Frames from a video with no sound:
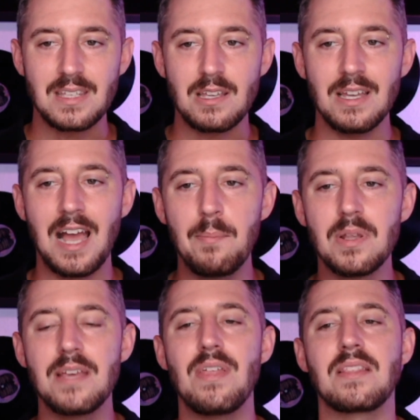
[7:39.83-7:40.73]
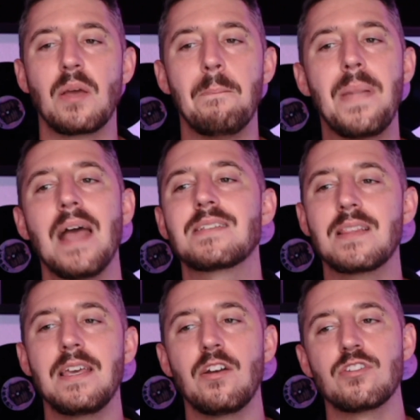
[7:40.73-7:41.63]
I believe that the
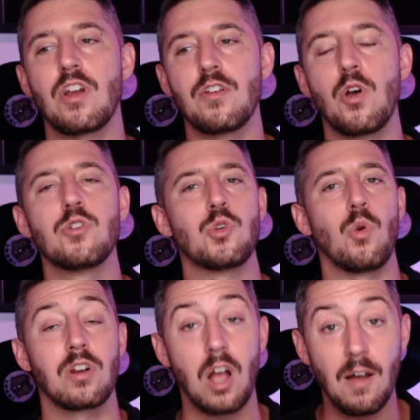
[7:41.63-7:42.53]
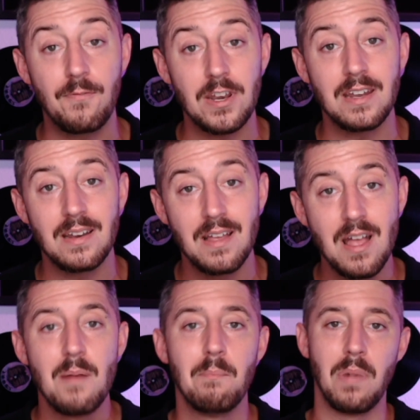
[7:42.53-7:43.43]
best leaders are those who are confident
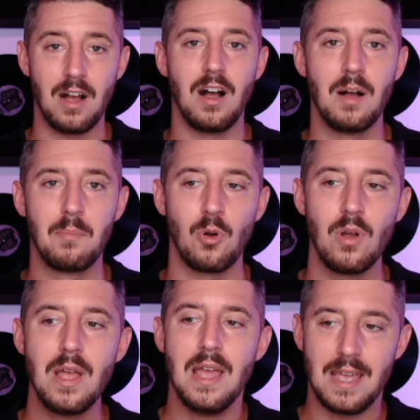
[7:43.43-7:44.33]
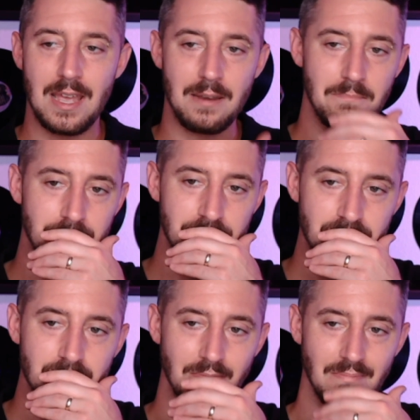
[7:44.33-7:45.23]
but humble. And
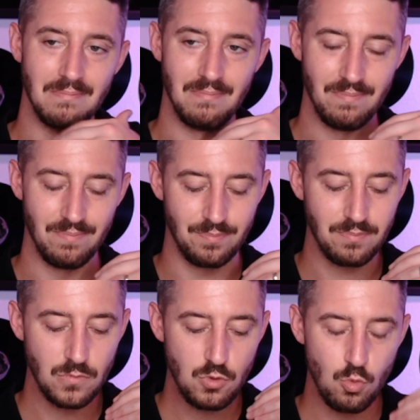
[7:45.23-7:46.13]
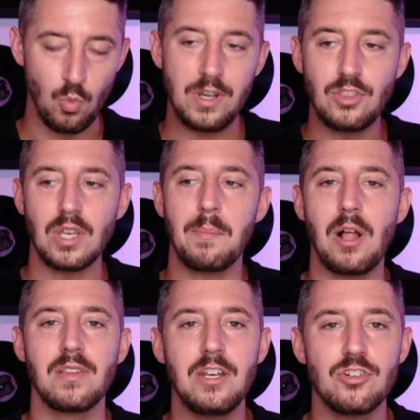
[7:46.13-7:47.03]
when you think
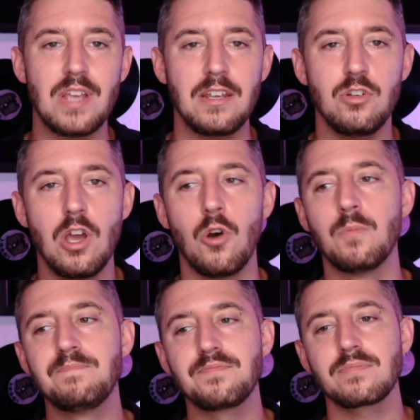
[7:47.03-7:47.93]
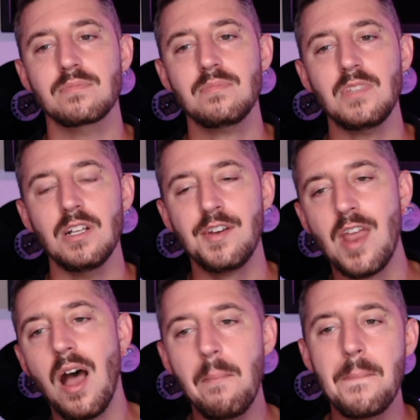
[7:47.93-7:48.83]
about leaders that you know,
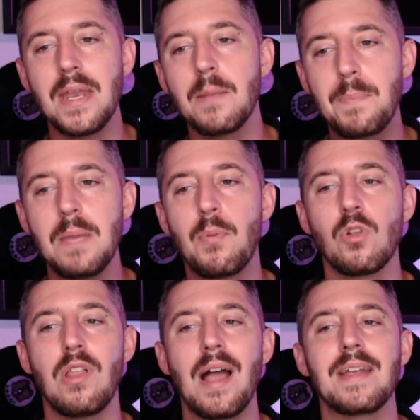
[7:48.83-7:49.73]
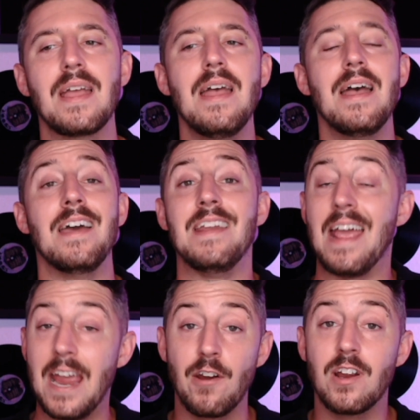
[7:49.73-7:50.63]
not many people like an
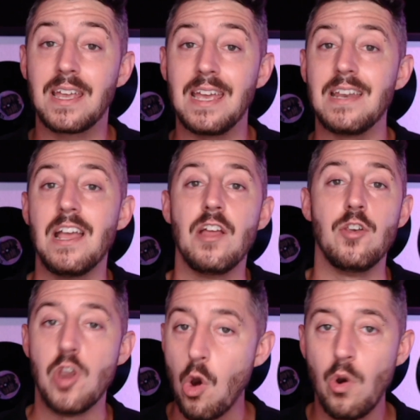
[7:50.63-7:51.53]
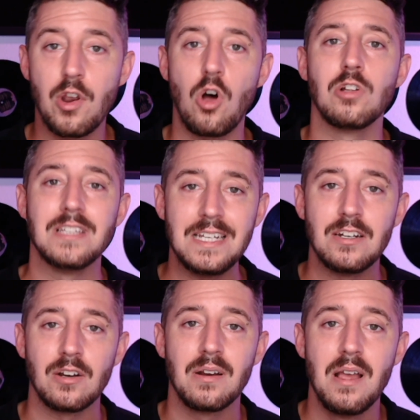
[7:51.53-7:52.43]
arrogant, know-it-all leader.